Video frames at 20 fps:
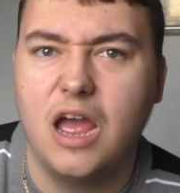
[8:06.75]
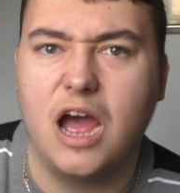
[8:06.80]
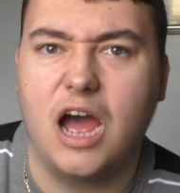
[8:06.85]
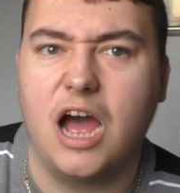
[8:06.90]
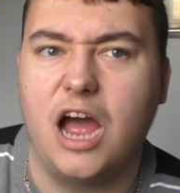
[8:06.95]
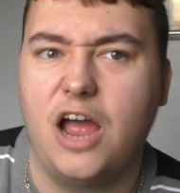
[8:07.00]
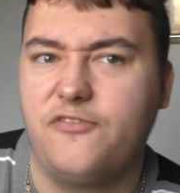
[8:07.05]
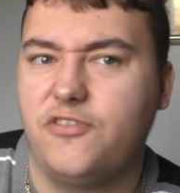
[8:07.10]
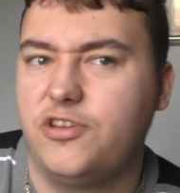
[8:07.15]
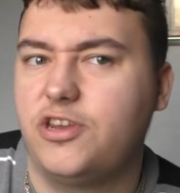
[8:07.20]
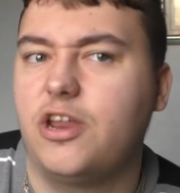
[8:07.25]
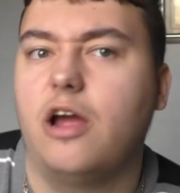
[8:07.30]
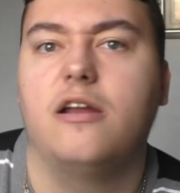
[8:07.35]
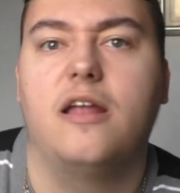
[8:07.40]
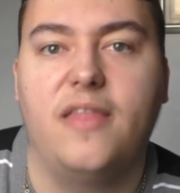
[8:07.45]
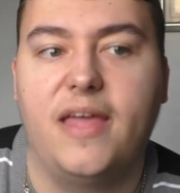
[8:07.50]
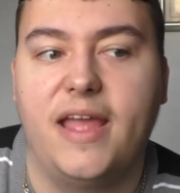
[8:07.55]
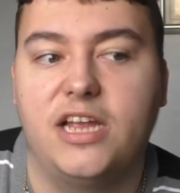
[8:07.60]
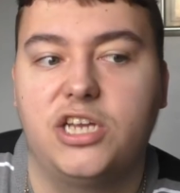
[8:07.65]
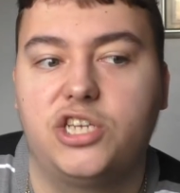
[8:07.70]
Uh, if you don't
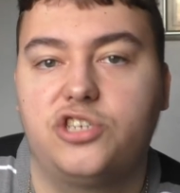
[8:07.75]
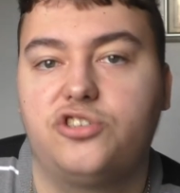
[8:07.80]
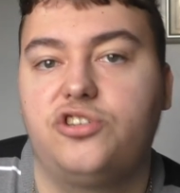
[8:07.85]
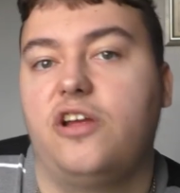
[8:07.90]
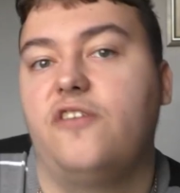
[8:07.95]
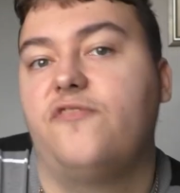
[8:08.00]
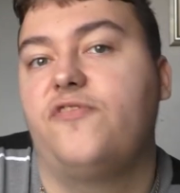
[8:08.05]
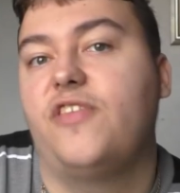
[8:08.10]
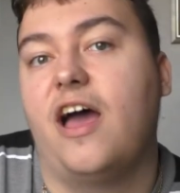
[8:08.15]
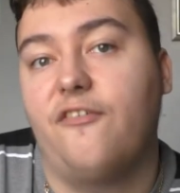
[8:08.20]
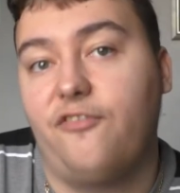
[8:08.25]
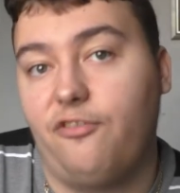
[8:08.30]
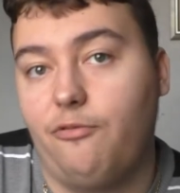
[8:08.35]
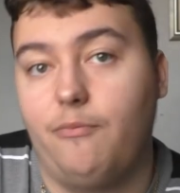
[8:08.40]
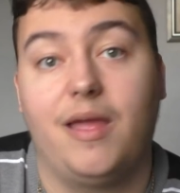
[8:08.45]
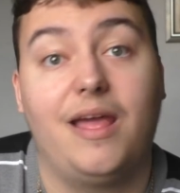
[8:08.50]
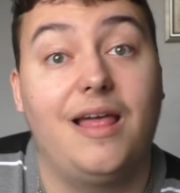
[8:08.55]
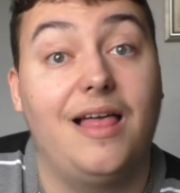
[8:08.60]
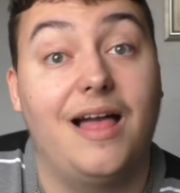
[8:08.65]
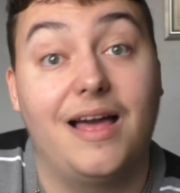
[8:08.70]
know the history of that,
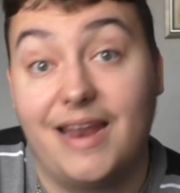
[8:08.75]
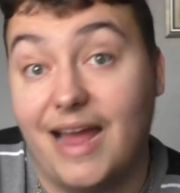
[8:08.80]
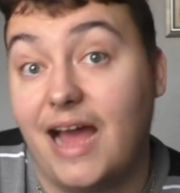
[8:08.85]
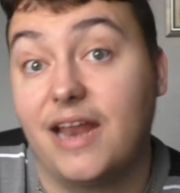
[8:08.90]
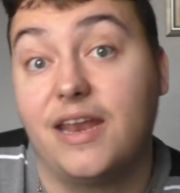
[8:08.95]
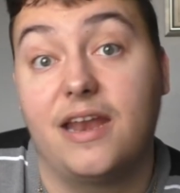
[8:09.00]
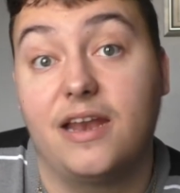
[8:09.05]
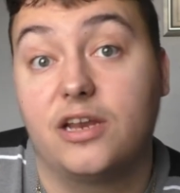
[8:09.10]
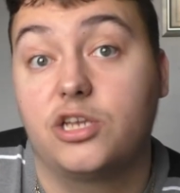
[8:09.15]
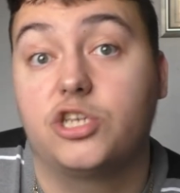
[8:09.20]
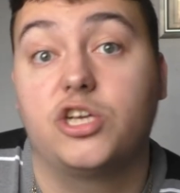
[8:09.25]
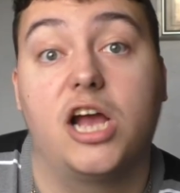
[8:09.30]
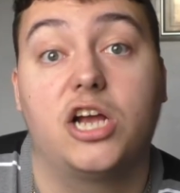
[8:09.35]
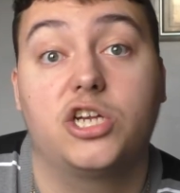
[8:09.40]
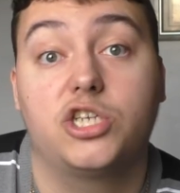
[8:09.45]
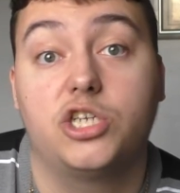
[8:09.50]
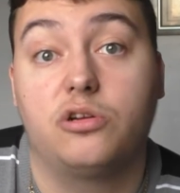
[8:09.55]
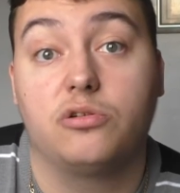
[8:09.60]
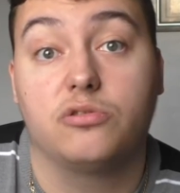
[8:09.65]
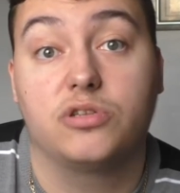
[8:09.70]
Flamingo Land had an
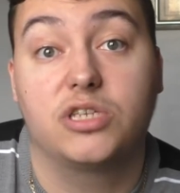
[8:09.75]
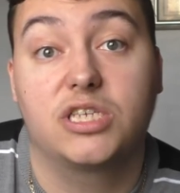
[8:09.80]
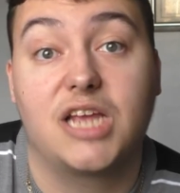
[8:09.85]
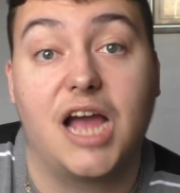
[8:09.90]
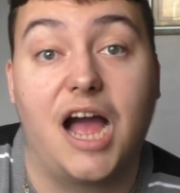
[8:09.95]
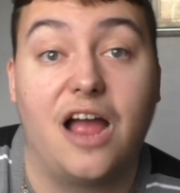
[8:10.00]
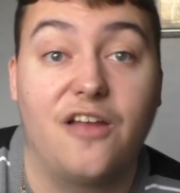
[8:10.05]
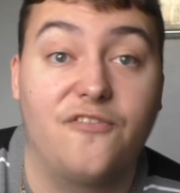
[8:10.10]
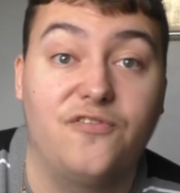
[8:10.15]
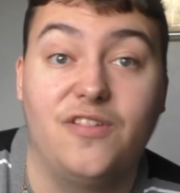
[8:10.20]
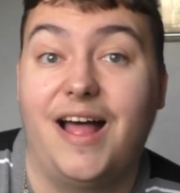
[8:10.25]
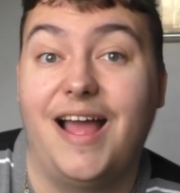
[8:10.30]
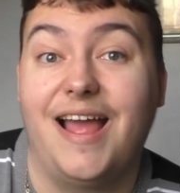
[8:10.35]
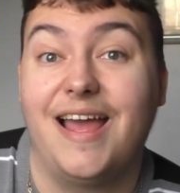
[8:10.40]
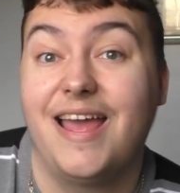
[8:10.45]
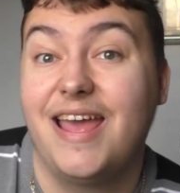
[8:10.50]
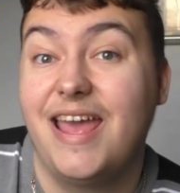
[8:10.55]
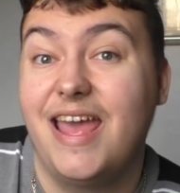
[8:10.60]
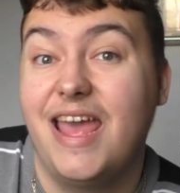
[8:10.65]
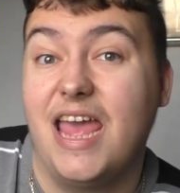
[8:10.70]
attraction called
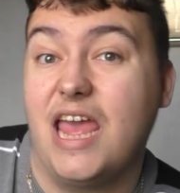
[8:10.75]
Skyflyer.